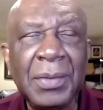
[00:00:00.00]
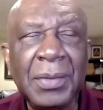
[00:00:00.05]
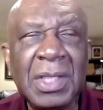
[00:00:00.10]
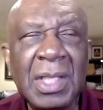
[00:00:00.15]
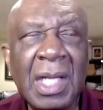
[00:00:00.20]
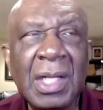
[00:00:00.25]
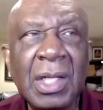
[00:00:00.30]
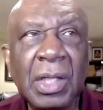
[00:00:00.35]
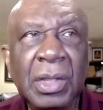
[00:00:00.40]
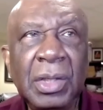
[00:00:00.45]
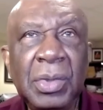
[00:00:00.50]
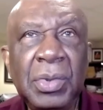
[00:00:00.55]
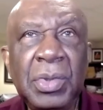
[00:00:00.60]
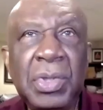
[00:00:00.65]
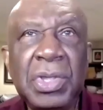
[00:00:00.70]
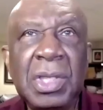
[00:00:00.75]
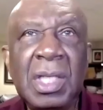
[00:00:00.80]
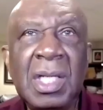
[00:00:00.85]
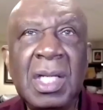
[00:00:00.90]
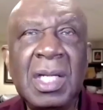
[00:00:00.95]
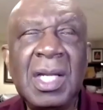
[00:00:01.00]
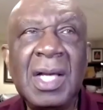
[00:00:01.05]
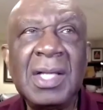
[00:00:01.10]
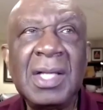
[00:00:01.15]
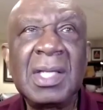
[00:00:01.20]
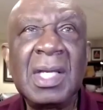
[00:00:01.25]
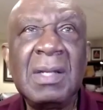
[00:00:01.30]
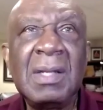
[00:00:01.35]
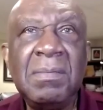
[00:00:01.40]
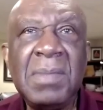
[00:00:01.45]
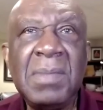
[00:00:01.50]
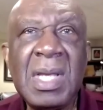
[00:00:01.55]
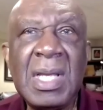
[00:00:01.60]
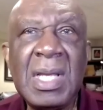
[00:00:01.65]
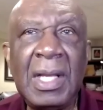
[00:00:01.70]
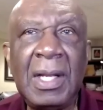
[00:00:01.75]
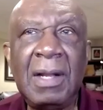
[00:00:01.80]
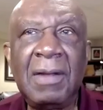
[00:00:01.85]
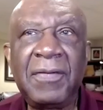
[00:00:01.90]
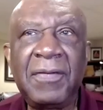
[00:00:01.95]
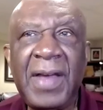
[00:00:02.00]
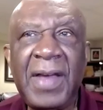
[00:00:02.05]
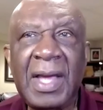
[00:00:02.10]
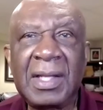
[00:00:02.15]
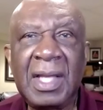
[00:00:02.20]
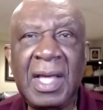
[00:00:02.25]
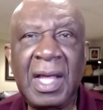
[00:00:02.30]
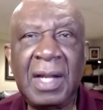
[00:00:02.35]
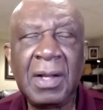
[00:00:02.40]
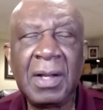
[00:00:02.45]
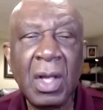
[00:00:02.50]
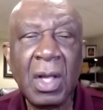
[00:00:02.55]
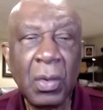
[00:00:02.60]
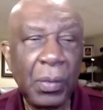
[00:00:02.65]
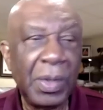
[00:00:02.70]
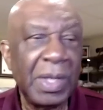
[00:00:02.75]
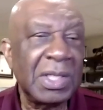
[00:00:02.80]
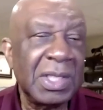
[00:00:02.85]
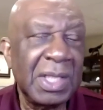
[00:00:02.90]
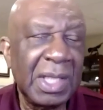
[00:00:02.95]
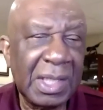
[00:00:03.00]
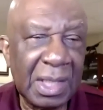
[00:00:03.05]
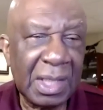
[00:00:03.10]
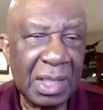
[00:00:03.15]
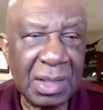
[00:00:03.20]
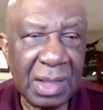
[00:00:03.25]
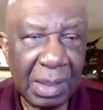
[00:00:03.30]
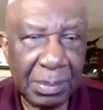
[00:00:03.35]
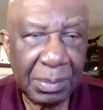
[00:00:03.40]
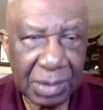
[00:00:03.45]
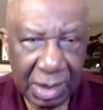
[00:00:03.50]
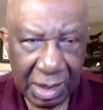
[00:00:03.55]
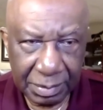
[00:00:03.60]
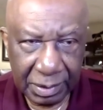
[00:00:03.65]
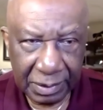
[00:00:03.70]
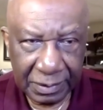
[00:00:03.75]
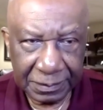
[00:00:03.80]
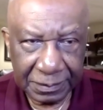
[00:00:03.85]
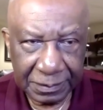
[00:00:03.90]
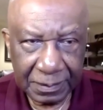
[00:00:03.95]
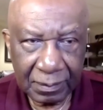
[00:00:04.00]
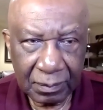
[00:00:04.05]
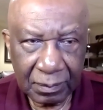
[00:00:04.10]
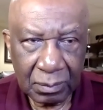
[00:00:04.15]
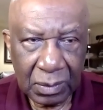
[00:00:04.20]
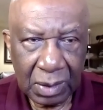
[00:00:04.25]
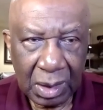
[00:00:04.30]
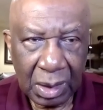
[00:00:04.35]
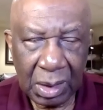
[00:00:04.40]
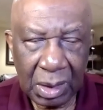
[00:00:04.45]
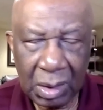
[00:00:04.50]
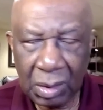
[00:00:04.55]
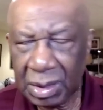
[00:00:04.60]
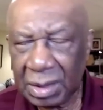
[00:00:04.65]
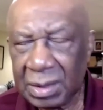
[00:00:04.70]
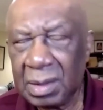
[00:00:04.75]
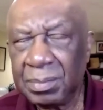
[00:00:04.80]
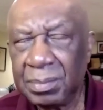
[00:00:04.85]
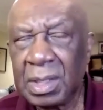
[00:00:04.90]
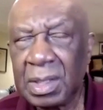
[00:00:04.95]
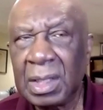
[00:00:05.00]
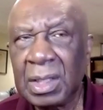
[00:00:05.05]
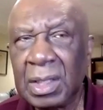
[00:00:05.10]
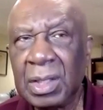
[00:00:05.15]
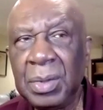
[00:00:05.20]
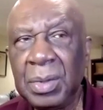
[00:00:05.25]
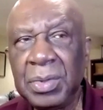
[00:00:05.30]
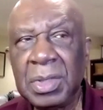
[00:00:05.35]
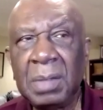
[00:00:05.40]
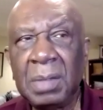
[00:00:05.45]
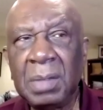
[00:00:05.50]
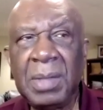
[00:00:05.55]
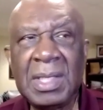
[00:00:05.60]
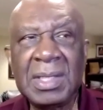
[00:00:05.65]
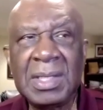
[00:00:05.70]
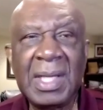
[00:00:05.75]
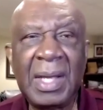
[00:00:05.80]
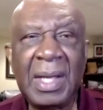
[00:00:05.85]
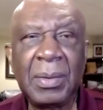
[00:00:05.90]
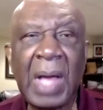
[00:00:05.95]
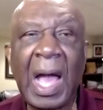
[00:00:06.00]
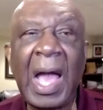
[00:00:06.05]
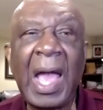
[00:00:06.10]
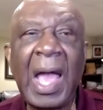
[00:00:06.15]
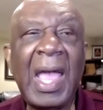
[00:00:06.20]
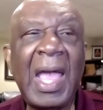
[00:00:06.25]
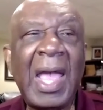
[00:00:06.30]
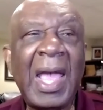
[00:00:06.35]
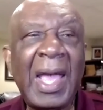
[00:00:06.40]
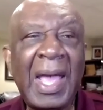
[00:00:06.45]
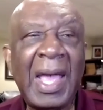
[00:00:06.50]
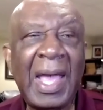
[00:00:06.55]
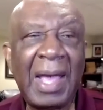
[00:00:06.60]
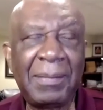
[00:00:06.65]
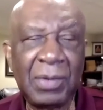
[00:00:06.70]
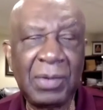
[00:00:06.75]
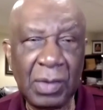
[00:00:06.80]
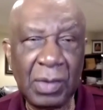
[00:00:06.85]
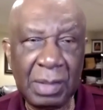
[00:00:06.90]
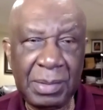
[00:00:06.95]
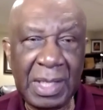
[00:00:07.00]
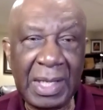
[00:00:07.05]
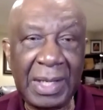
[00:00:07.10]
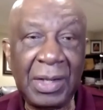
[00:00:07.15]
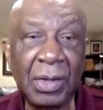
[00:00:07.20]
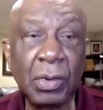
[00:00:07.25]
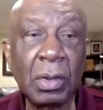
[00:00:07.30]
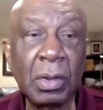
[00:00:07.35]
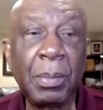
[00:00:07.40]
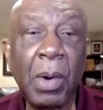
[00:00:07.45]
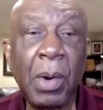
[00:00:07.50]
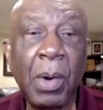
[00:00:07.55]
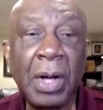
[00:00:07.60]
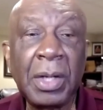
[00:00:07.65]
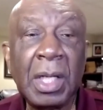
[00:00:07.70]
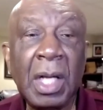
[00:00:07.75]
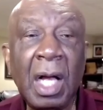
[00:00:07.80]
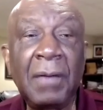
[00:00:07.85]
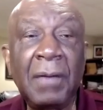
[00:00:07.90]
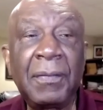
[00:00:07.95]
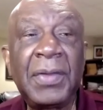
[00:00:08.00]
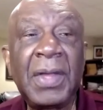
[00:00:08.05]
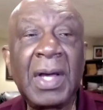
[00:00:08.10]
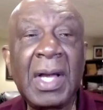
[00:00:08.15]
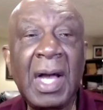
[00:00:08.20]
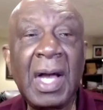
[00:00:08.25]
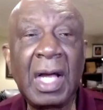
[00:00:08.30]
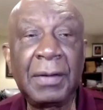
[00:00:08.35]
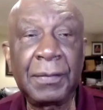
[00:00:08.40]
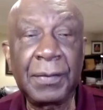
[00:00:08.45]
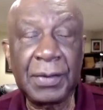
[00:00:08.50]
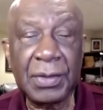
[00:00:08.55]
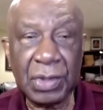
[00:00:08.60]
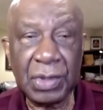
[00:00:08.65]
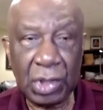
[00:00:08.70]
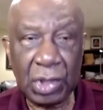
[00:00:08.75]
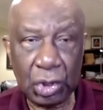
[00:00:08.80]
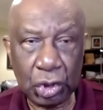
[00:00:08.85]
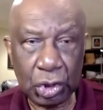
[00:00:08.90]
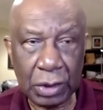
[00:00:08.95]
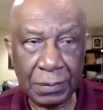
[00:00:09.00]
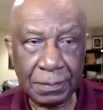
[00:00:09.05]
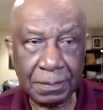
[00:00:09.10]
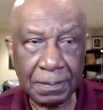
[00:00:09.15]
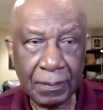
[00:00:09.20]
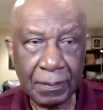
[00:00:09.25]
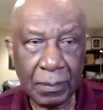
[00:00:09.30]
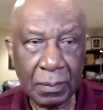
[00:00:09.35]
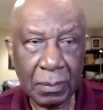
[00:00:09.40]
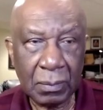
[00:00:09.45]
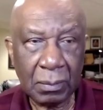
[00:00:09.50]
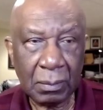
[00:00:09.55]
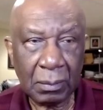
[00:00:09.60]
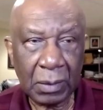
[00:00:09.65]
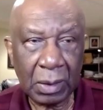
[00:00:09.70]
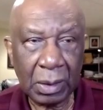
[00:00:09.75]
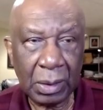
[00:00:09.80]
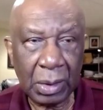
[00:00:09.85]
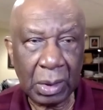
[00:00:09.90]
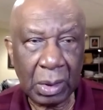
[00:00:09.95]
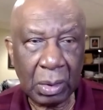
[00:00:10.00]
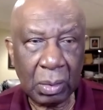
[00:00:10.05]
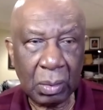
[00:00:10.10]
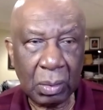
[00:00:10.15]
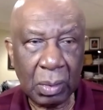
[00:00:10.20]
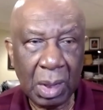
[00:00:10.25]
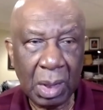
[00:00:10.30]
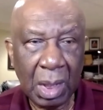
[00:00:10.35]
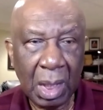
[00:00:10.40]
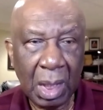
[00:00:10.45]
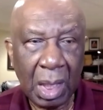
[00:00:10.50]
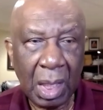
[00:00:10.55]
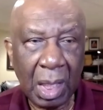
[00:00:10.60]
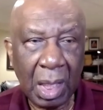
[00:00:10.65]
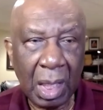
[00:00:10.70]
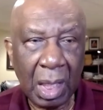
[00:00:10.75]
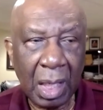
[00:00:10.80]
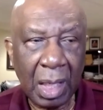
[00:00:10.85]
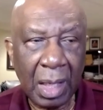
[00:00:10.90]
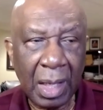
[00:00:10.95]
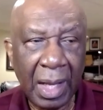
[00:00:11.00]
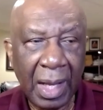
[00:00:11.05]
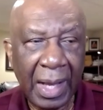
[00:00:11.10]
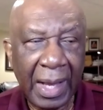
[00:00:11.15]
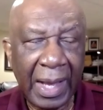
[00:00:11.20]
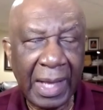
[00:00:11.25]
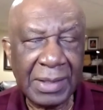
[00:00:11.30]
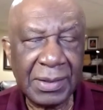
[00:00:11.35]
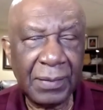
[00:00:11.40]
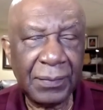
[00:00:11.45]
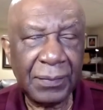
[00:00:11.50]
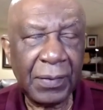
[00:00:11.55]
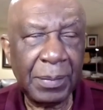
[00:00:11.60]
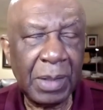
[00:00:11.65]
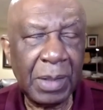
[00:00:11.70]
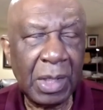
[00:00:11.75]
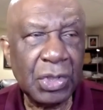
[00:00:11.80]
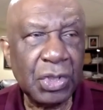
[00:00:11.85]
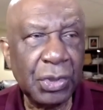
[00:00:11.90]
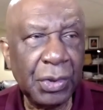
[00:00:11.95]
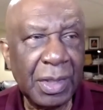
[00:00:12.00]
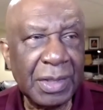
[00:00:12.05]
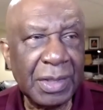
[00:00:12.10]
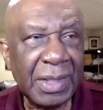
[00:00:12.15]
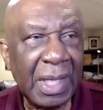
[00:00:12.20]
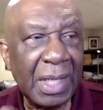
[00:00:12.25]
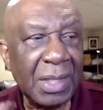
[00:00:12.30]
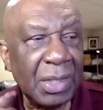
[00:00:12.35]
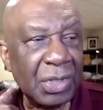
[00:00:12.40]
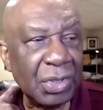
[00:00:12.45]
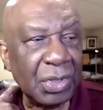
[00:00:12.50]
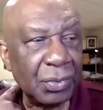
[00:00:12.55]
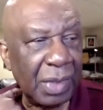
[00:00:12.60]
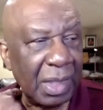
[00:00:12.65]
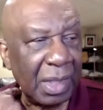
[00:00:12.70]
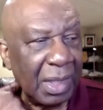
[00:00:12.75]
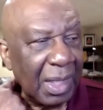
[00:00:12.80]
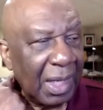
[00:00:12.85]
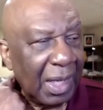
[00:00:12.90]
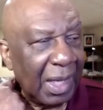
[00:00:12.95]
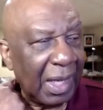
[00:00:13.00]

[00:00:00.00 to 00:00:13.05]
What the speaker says: inclusion doesn't mean the fact that we can sit at the same table. No, the inclusion means that I am going to be an integral part of the conversation. From the insurance industry,